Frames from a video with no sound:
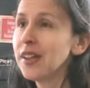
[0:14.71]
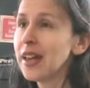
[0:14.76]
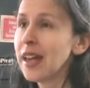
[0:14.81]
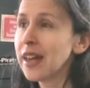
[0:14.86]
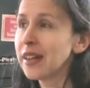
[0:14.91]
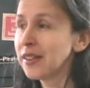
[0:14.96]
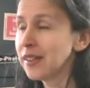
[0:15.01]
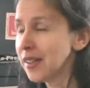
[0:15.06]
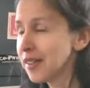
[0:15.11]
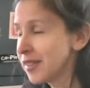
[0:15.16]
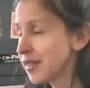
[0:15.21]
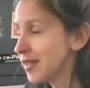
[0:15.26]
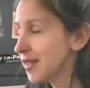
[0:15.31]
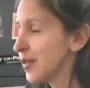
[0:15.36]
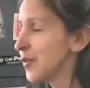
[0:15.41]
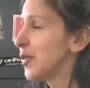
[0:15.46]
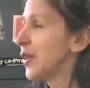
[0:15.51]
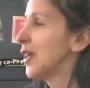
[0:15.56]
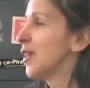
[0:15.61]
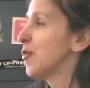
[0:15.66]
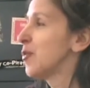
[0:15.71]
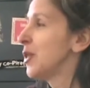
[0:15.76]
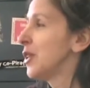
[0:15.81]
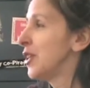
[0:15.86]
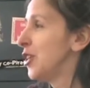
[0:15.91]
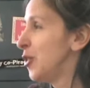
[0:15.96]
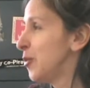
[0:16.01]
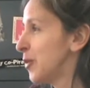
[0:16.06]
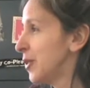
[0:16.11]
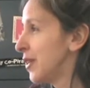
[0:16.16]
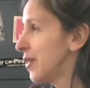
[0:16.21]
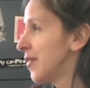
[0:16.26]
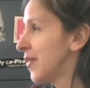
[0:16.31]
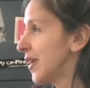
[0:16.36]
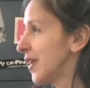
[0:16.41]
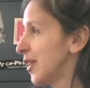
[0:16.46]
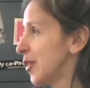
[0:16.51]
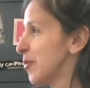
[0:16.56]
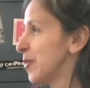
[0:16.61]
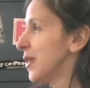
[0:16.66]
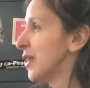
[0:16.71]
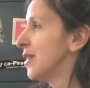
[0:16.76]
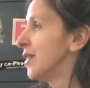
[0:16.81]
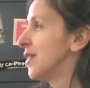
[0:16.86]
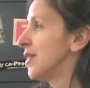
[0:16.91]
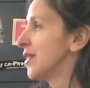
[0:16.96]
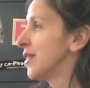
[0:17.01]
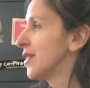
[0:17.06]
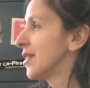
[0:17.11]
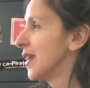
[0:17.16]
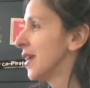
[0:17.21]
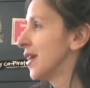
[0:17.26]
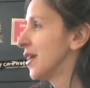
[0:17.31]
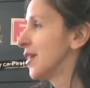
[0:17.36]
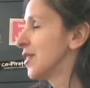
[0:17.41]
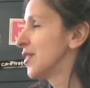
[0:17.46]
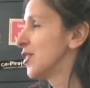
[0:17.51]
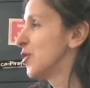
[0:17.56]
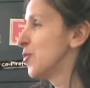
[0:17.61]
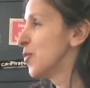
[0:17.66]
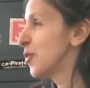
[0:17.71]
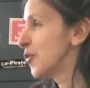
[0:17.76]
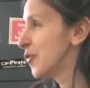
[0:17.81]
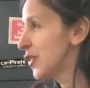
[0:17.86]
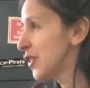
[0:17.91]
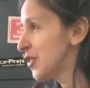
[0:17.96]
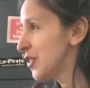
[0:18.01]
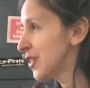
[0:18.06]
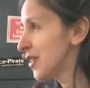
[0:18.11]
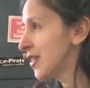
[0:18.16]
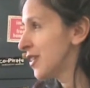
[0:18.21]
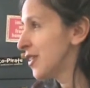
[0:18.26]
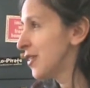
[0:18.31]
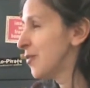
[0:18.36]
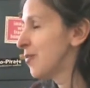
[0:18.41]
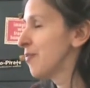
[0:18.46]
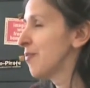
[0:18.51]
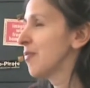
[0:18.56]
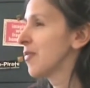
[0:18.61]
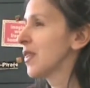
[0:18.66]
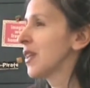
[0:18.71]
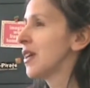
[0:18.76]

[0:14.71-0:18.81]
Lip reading: adolescent development, human development, supervision.